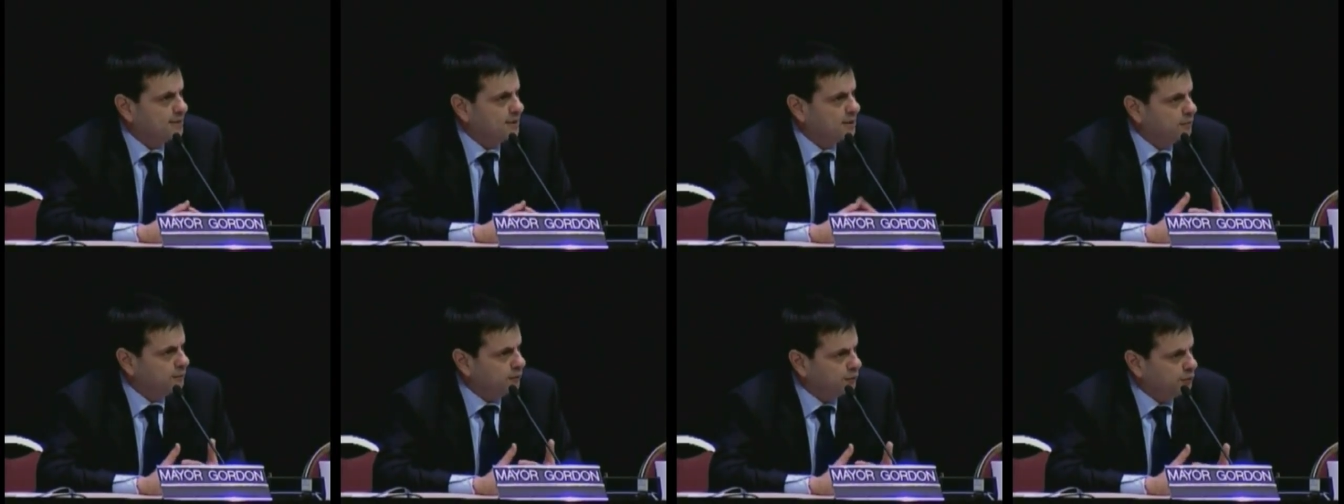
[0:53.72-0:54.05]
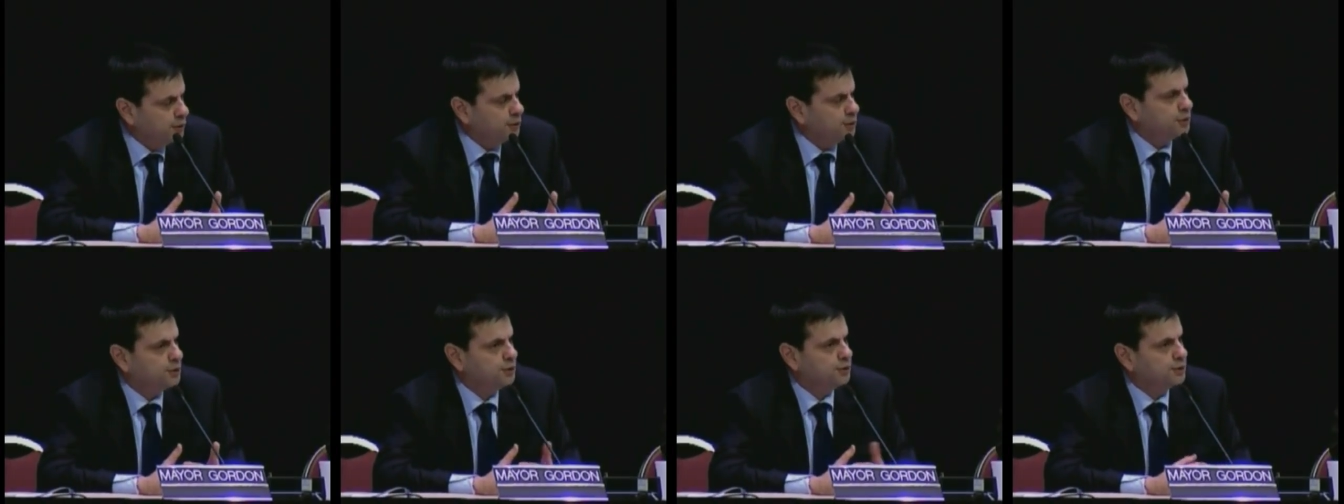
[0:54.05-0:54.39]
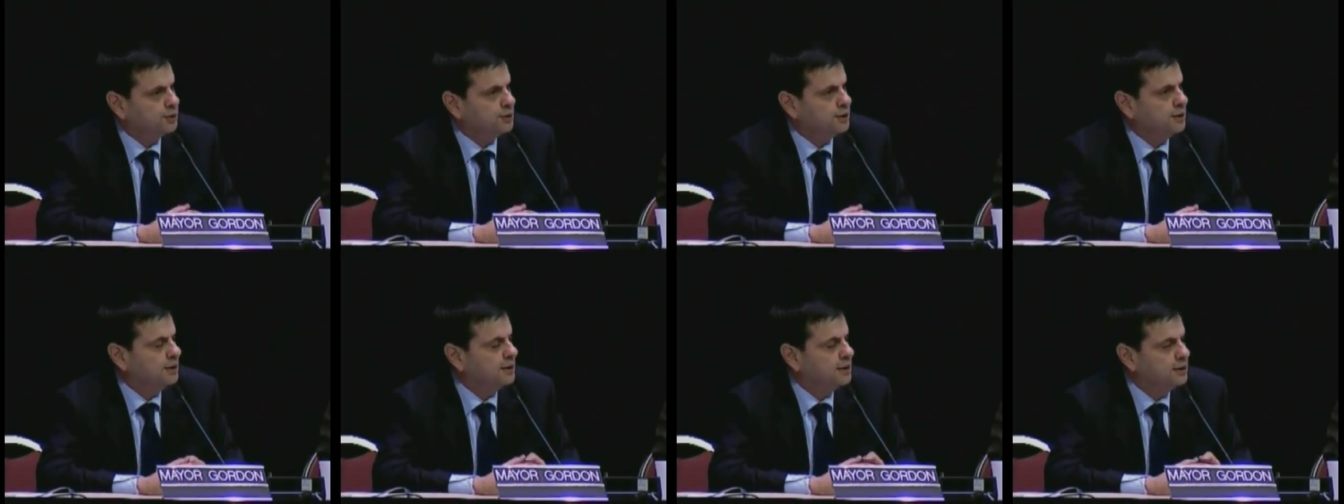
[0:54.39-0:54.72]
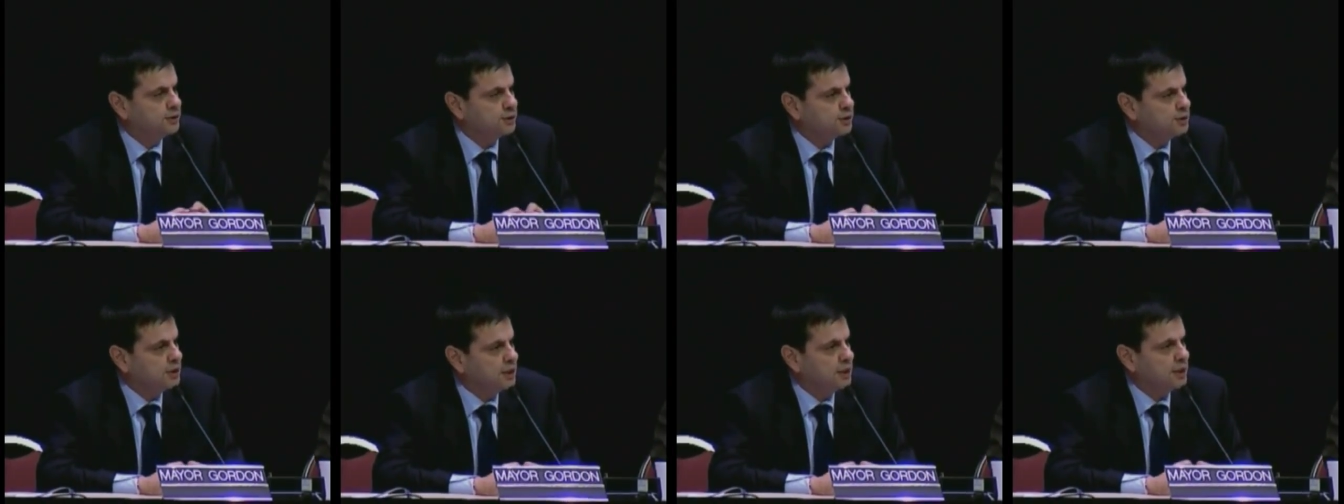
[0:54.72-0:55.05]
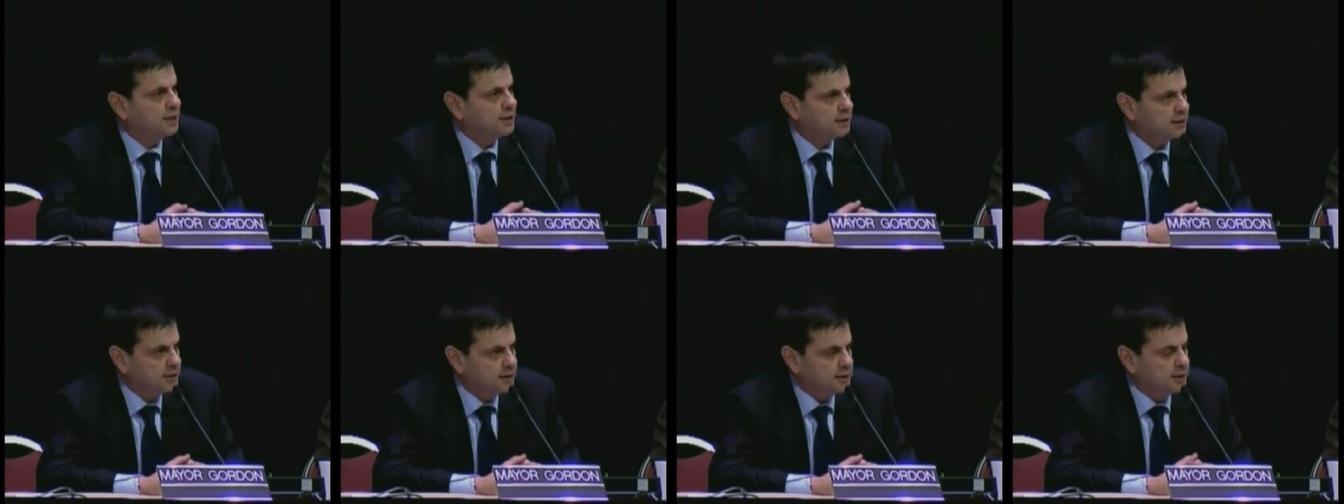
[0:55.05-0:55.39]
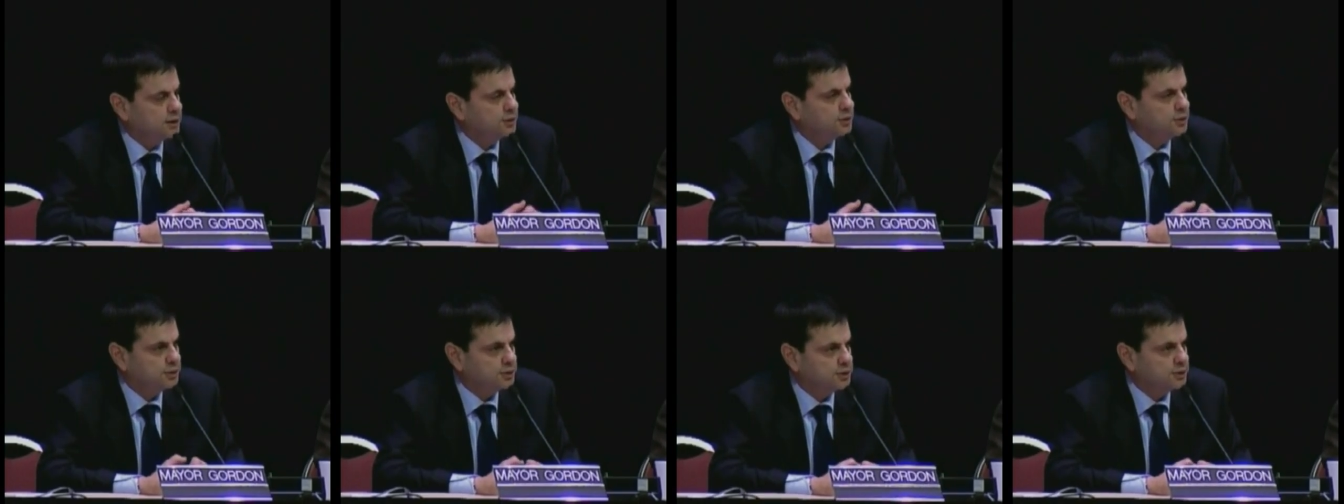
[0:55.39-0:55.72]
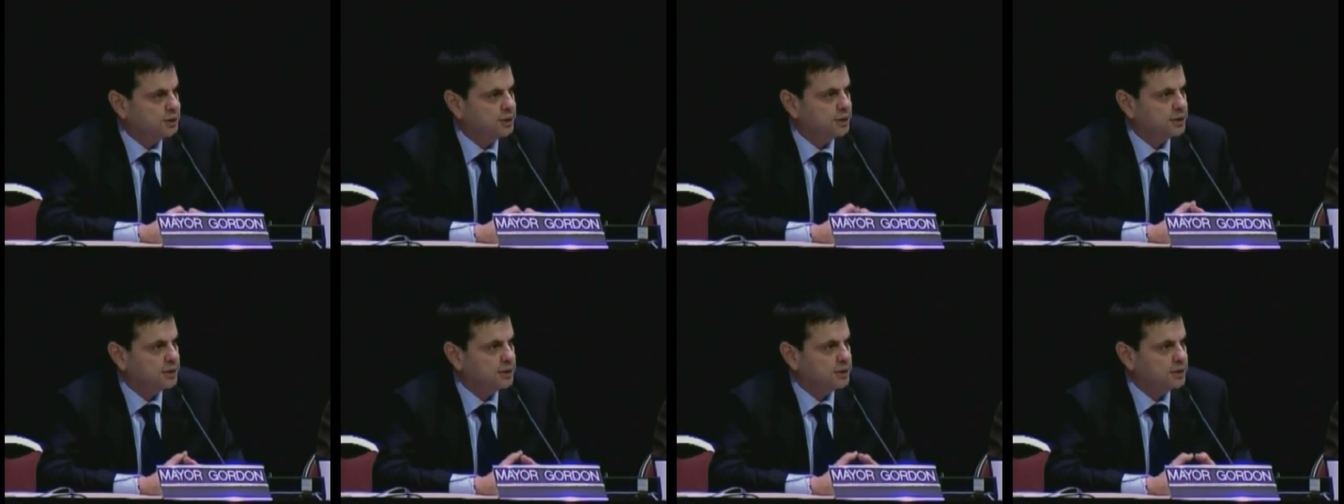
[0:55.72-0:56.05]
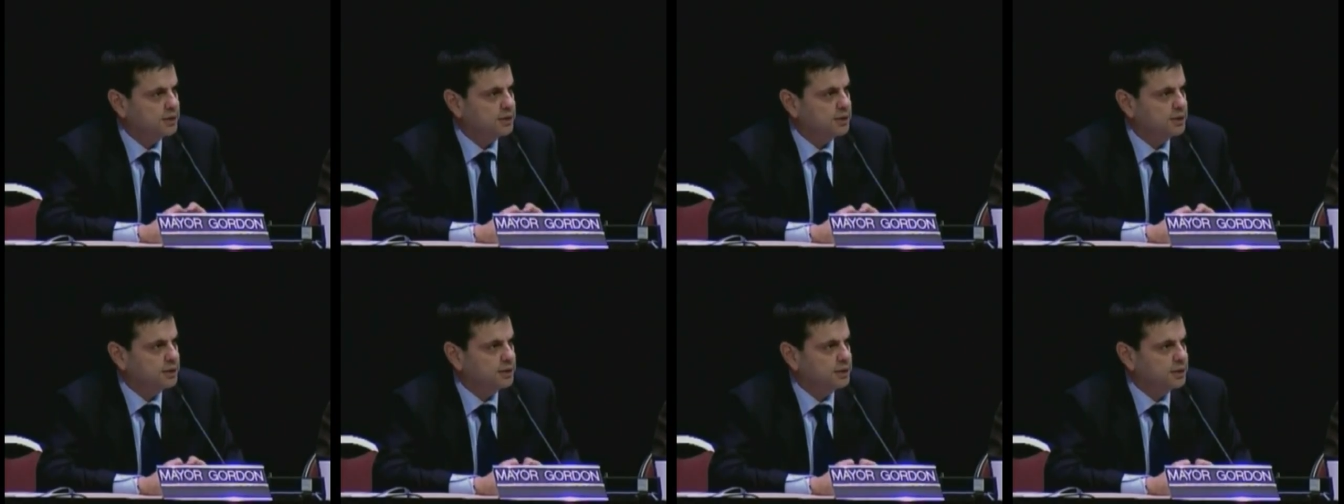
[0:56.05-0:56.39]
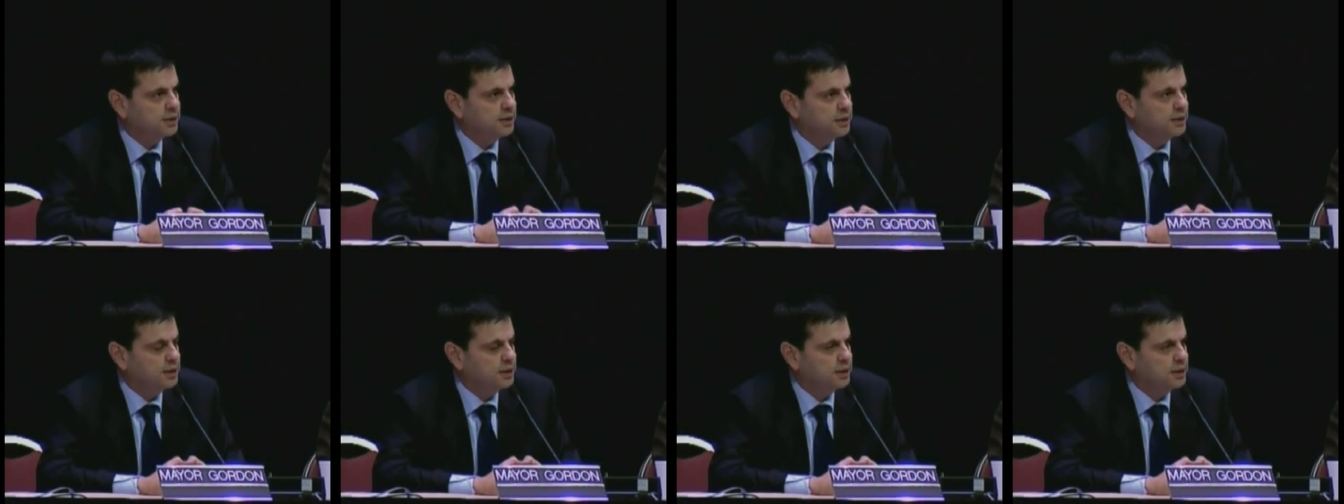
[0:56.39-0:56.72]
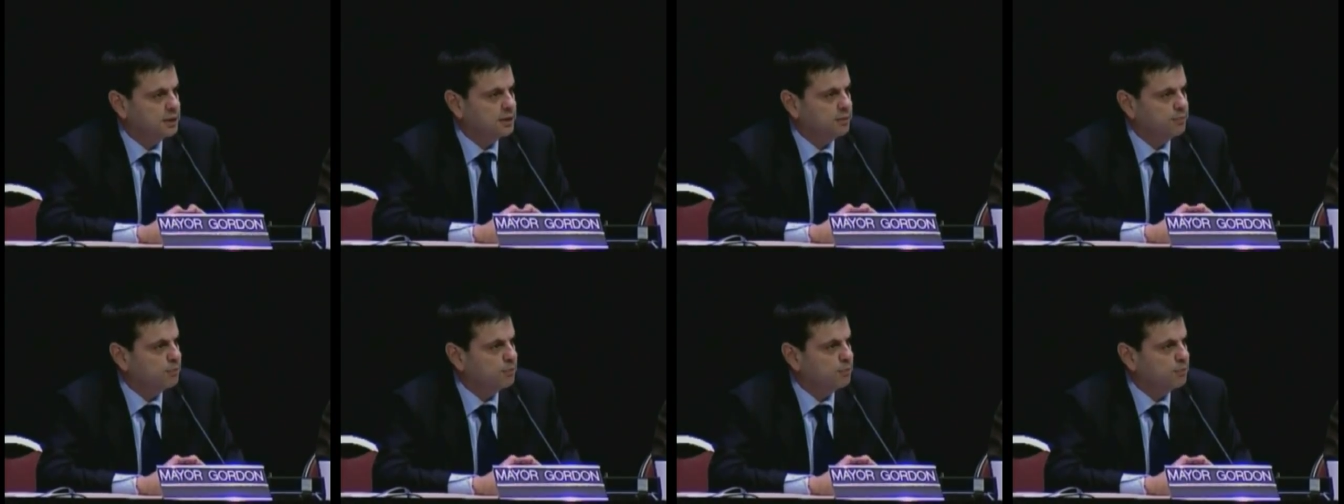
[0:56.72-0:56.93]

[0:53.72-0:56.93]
efficiency is not necessarily the uh,